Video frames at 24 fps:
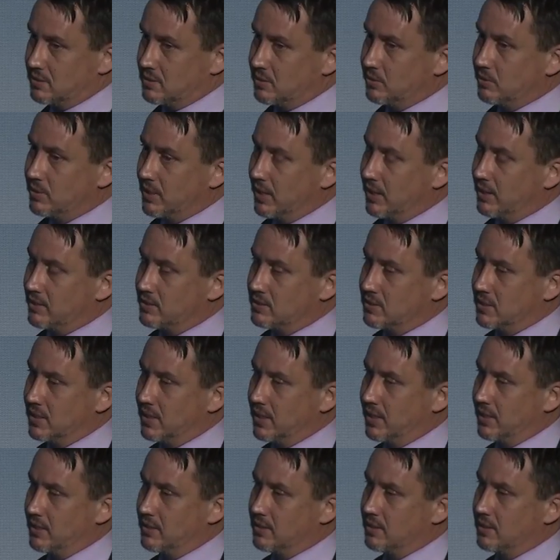
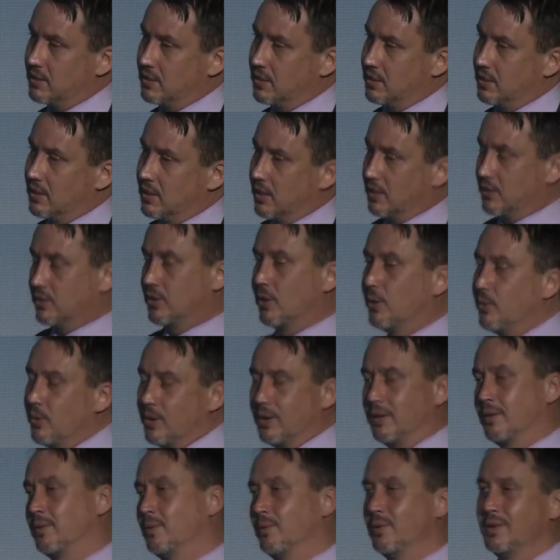2008. And you go,
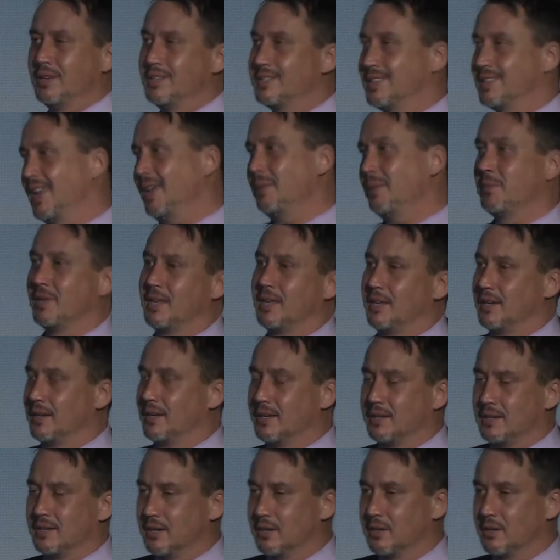well, what does that
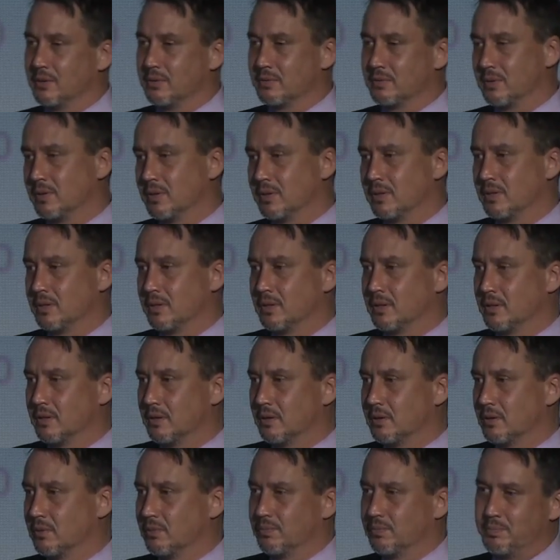mean? You know,
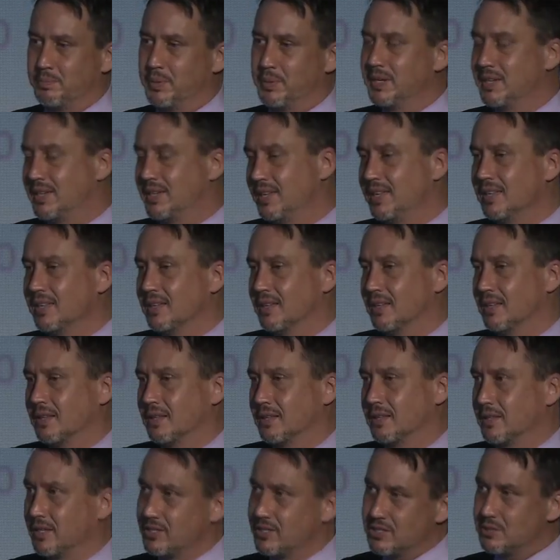big deal.
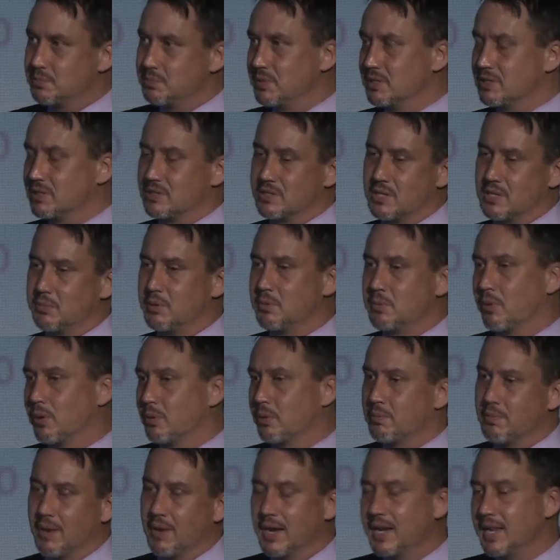That just means there's going to be more
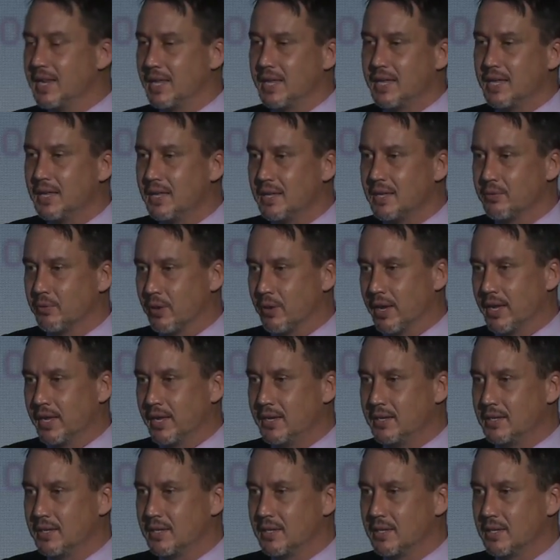money,
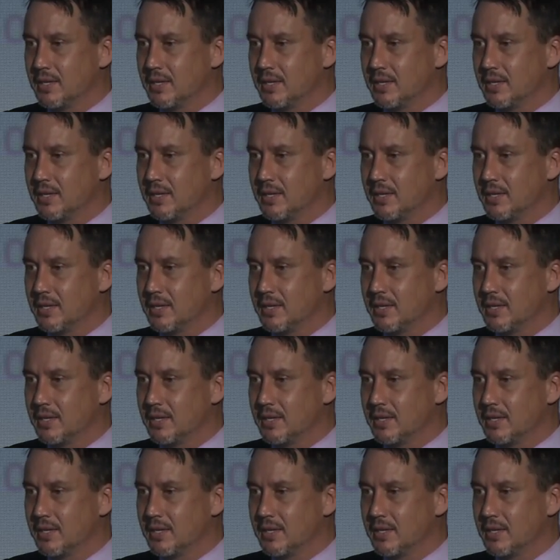right?